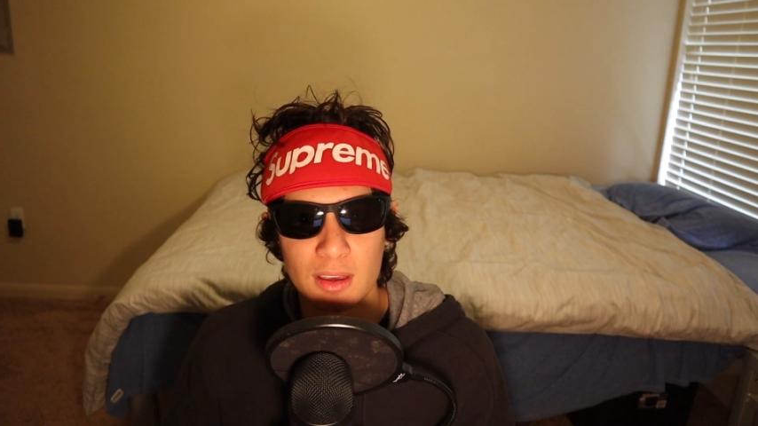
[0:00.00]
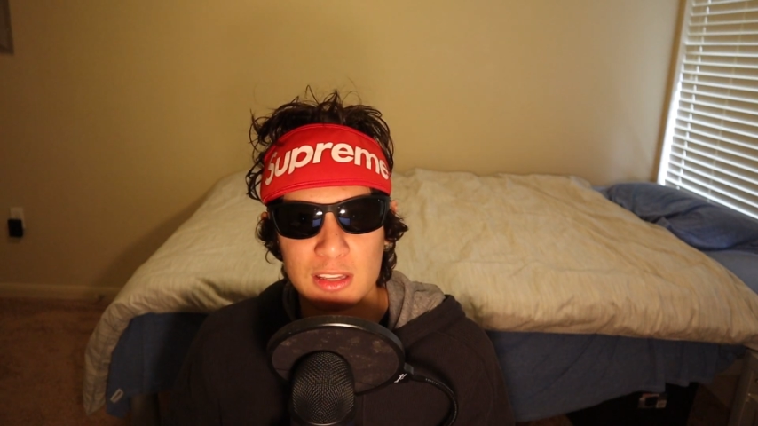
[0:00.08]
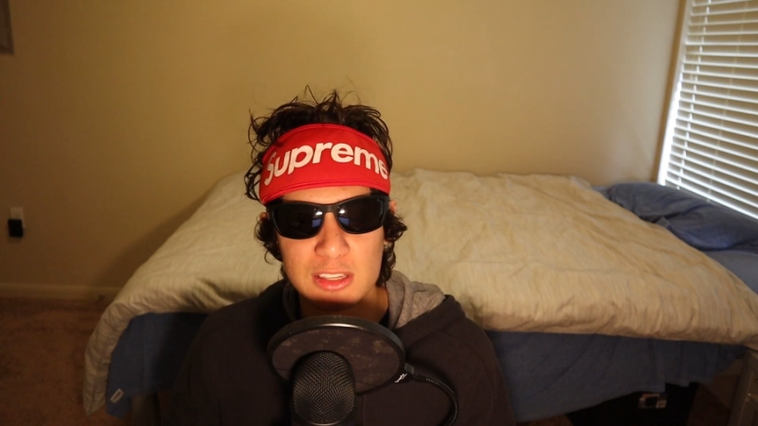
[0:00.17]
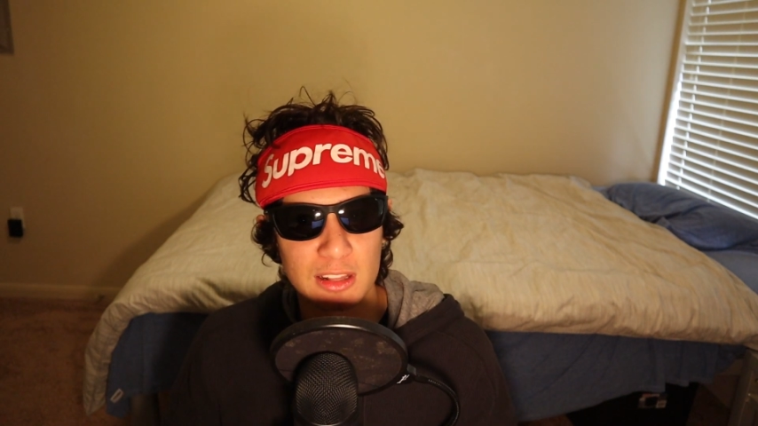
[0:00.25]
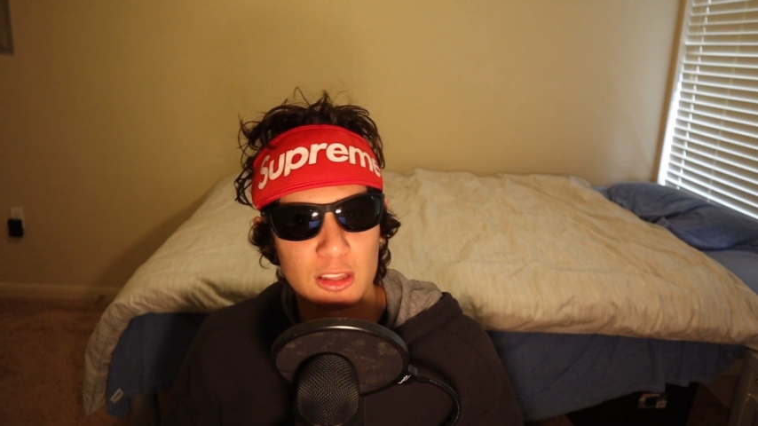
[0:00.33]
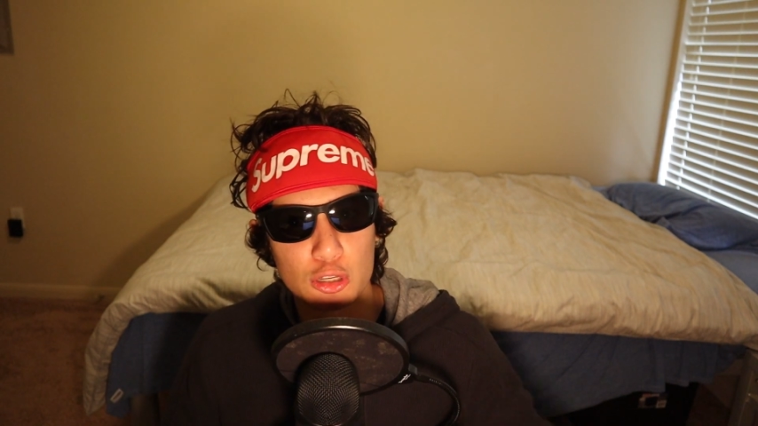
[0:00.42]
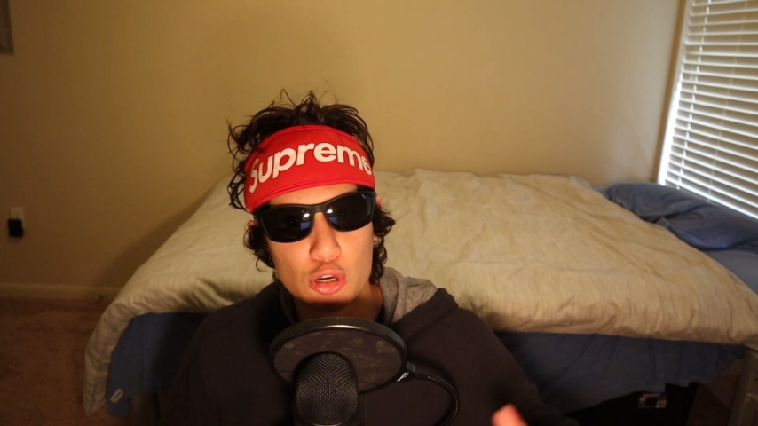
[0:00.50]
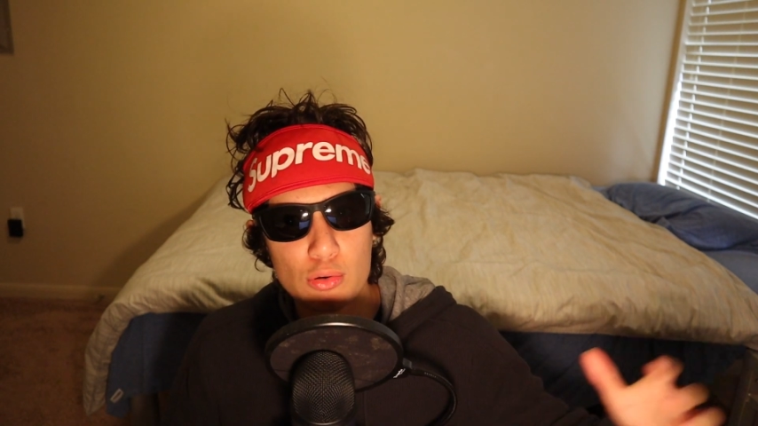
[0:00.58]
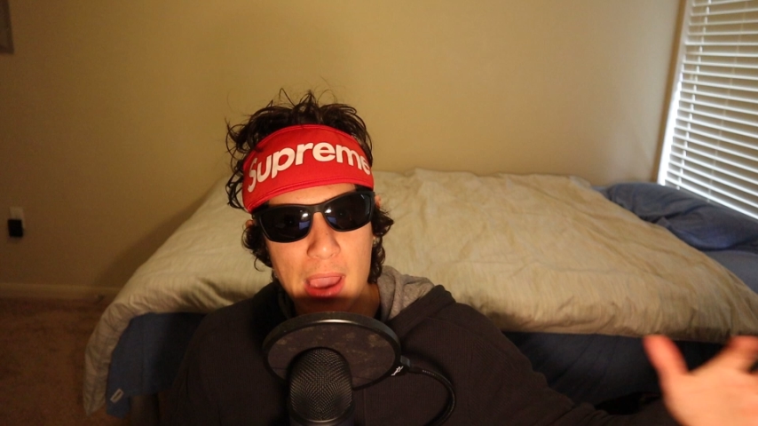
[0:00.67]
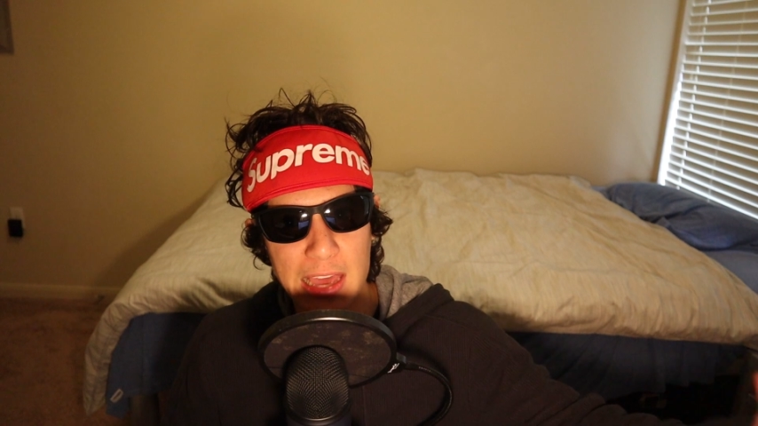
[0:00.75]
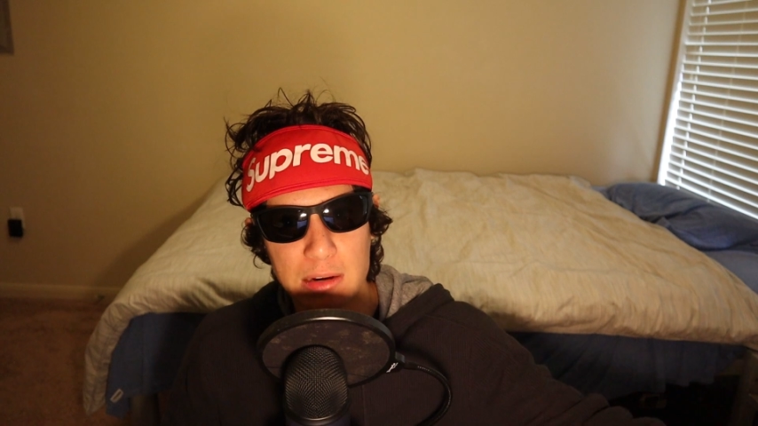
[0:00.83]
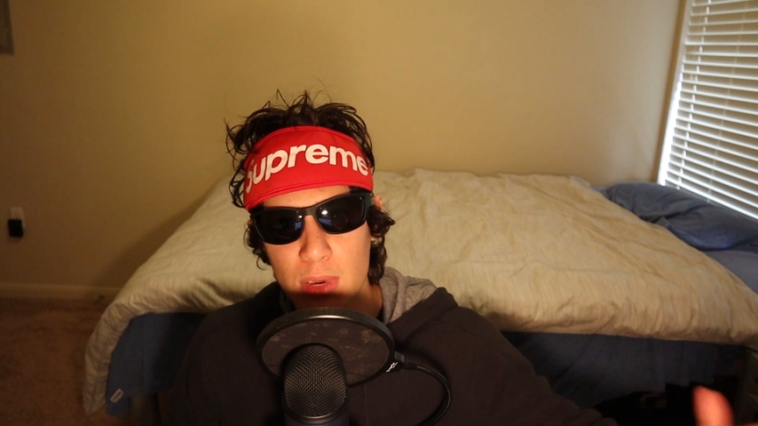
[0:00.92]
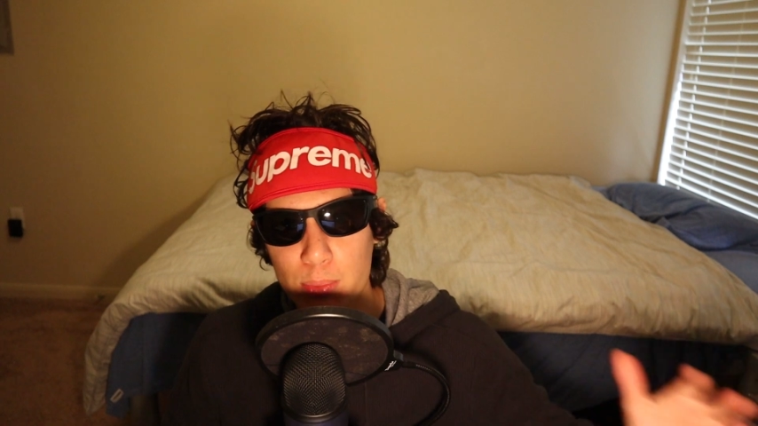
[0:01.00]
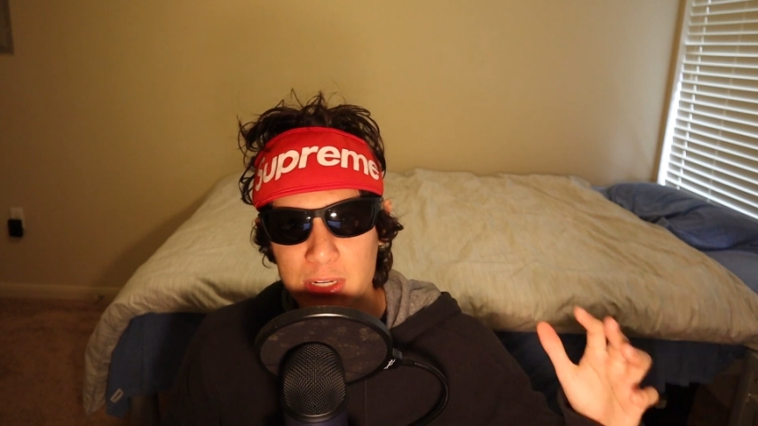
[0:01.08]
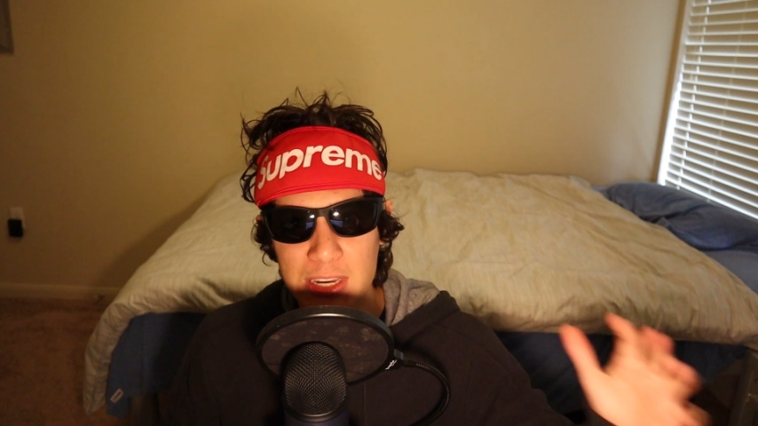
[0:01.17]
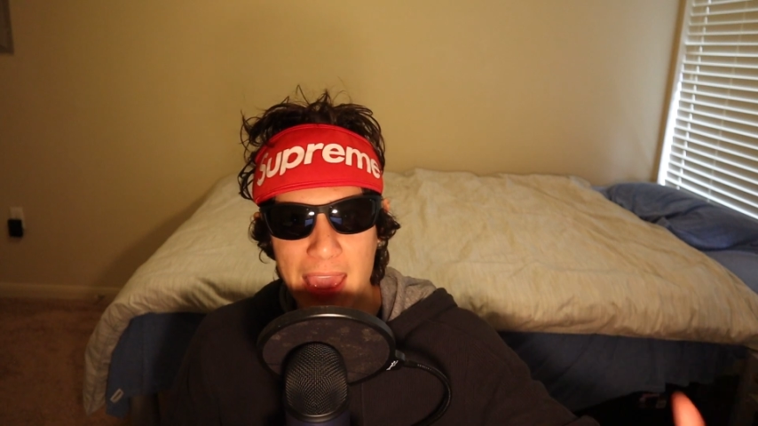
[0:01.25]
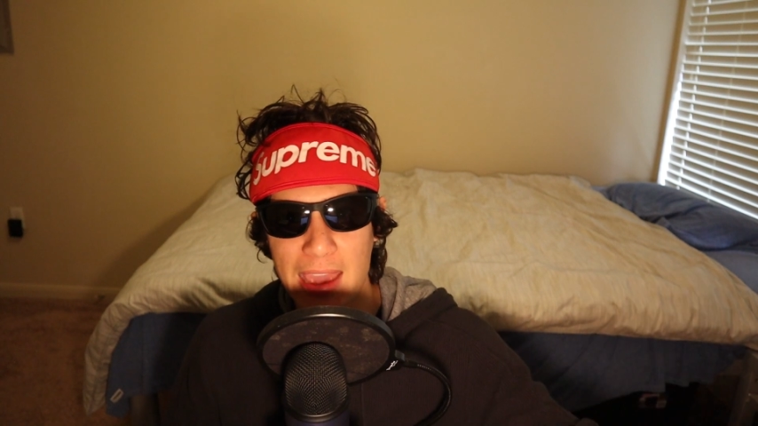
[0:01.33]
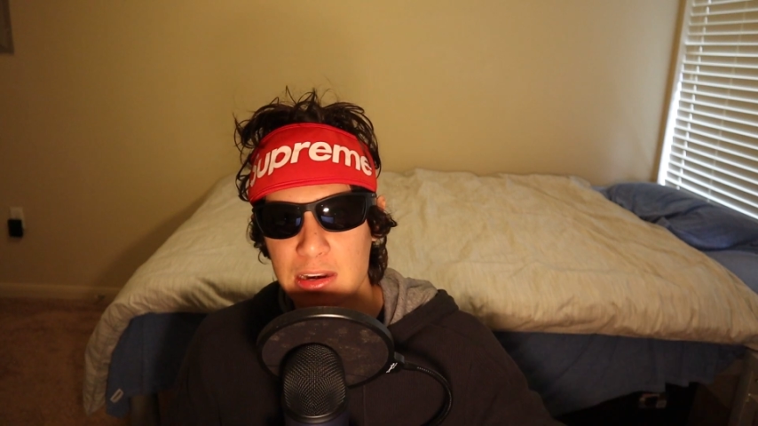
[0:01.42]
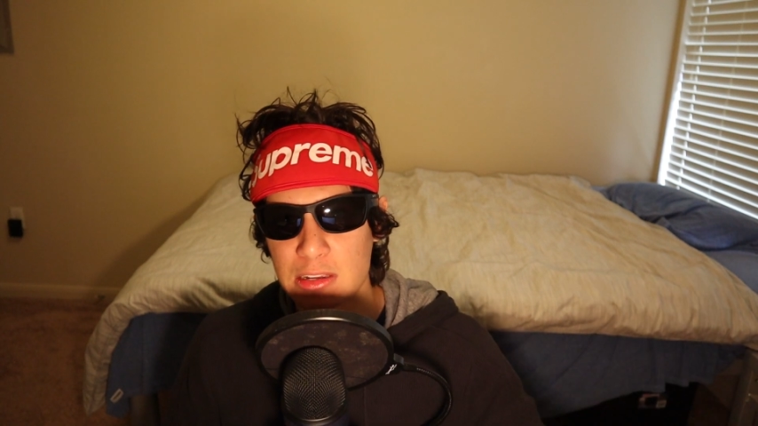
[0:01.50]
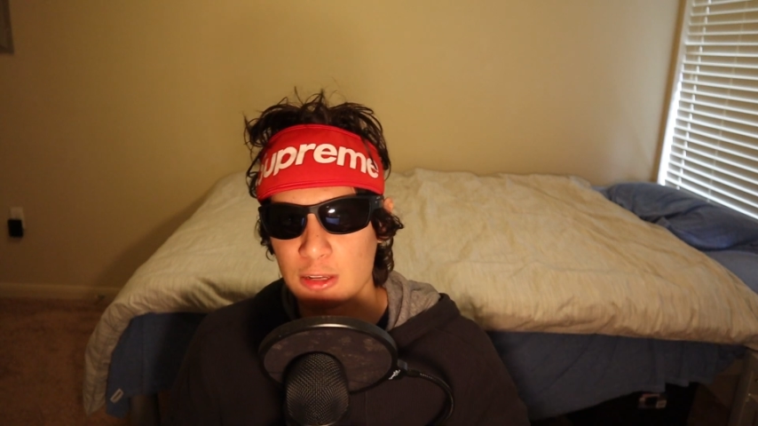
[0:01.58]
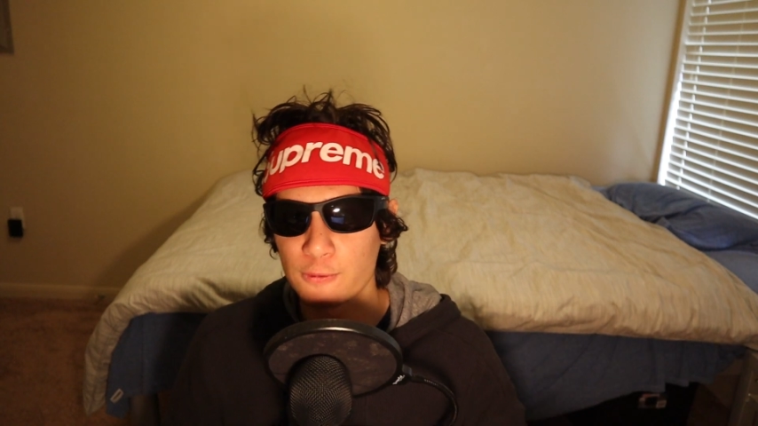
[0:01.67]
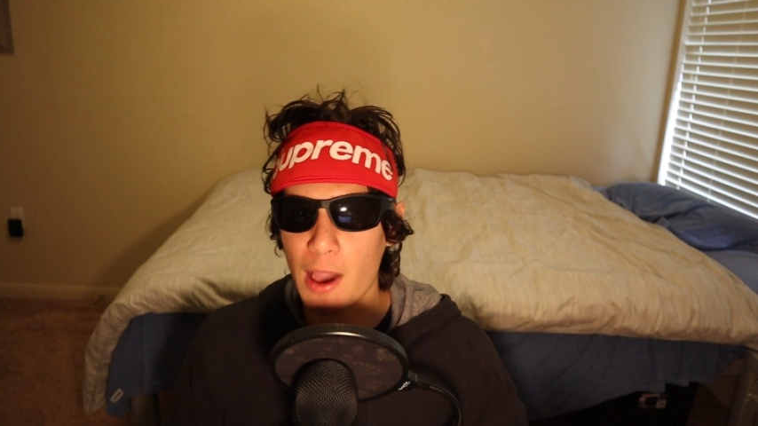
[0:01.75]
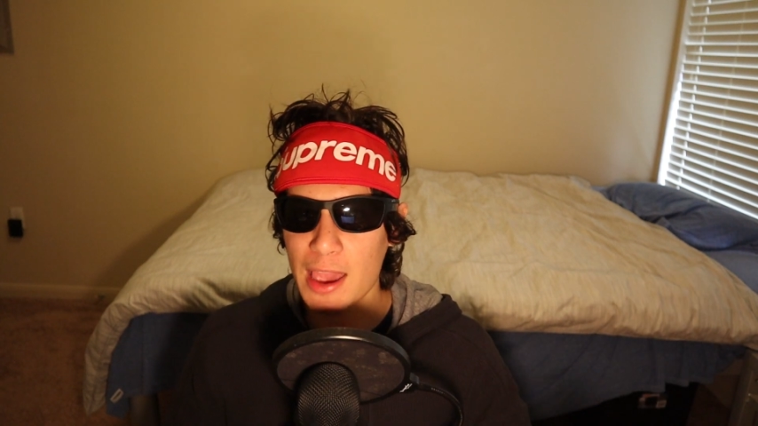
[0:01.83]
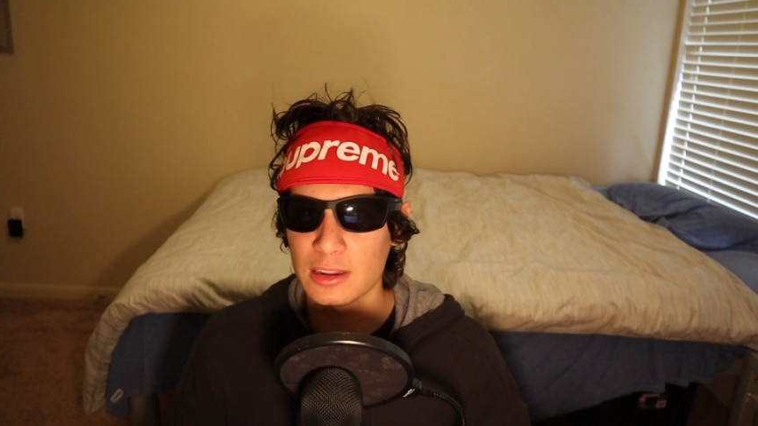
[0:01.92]
It's like the two anime
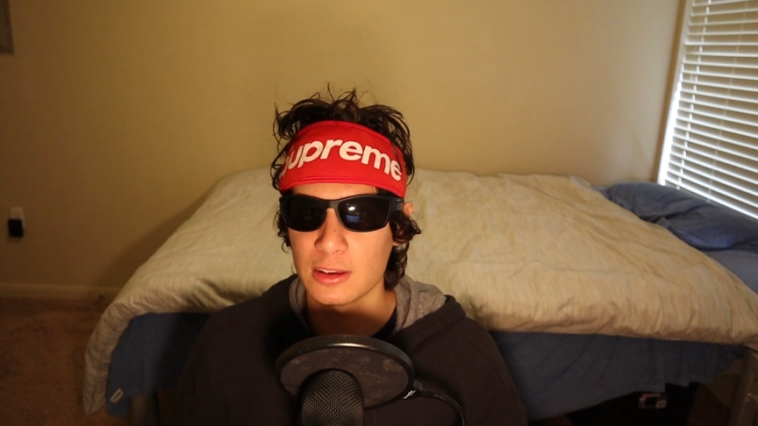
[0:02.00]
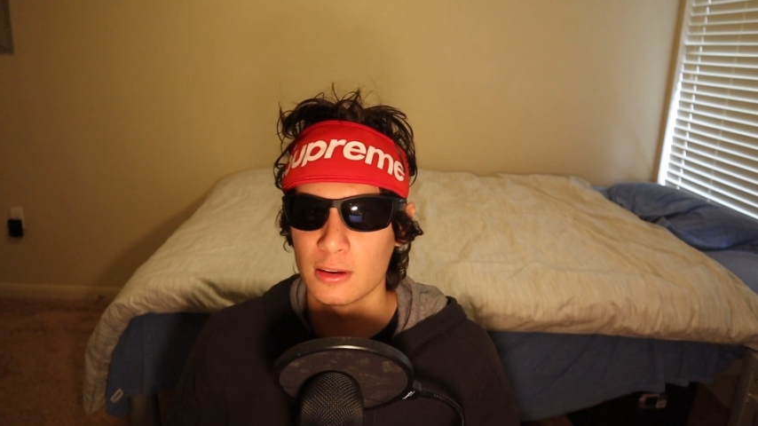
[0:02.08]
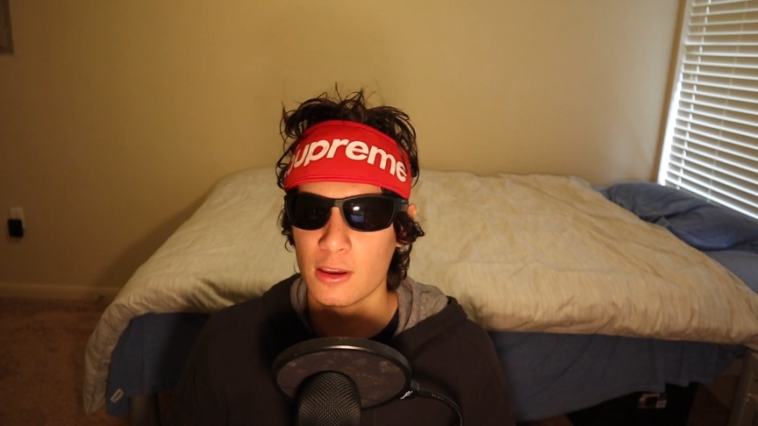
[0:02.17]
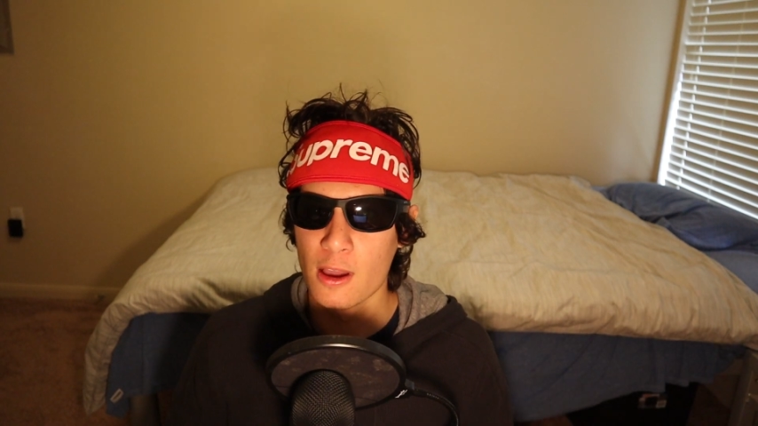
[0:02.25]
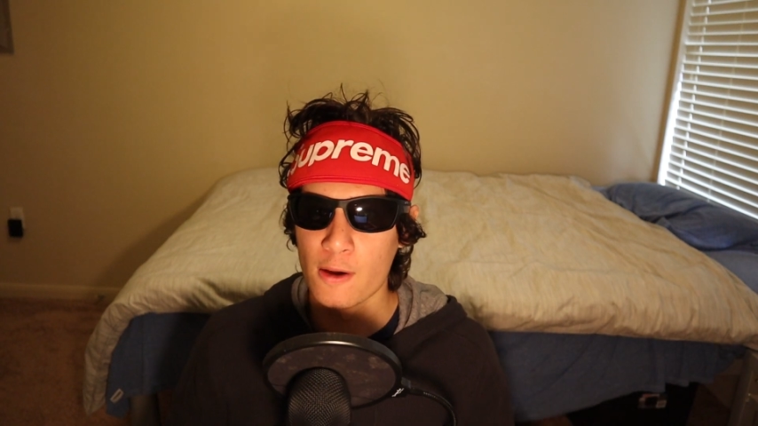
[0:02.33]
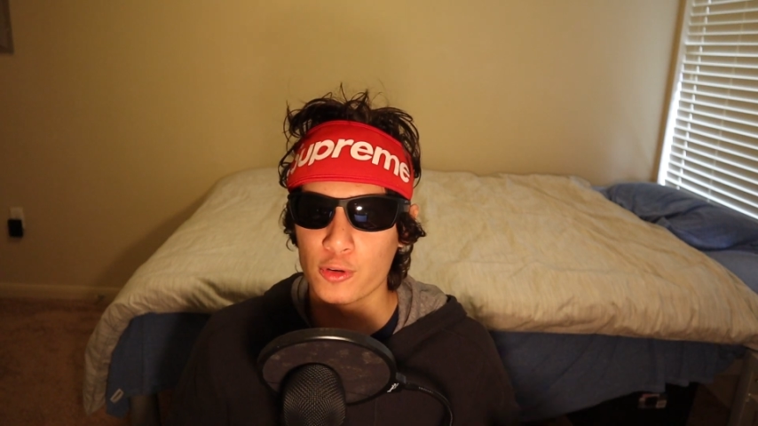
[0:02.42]
protagonists fighting